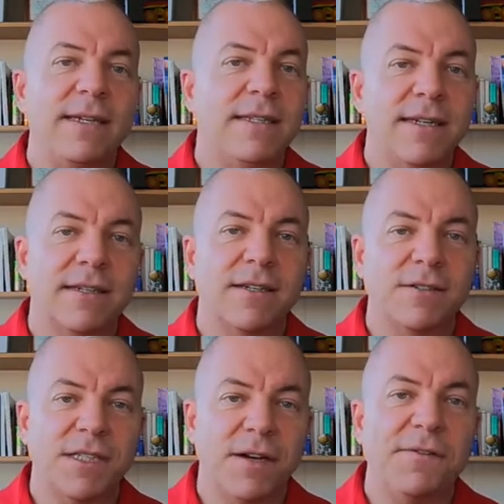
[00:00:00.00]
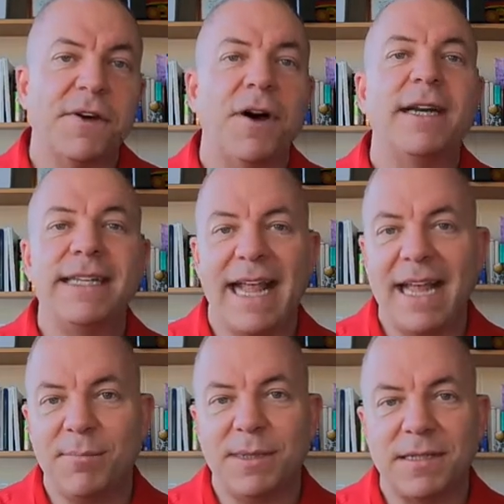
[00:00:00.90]
conduct ourselves on
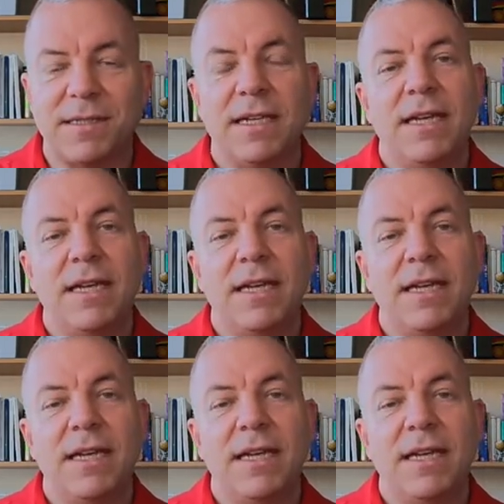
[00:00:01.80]
campus.